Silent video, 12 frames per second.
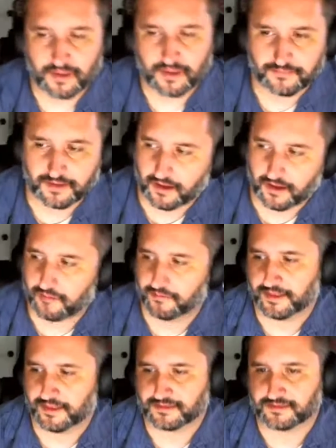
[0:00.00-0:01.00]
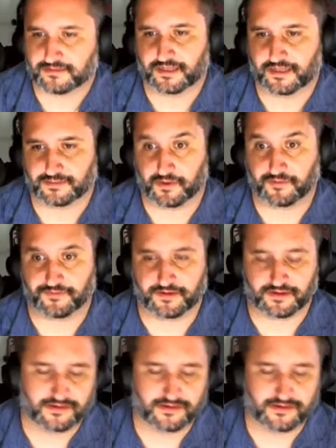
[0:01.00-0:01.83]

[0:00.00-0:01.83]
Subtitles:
I'm like, oh, well, that's perfect.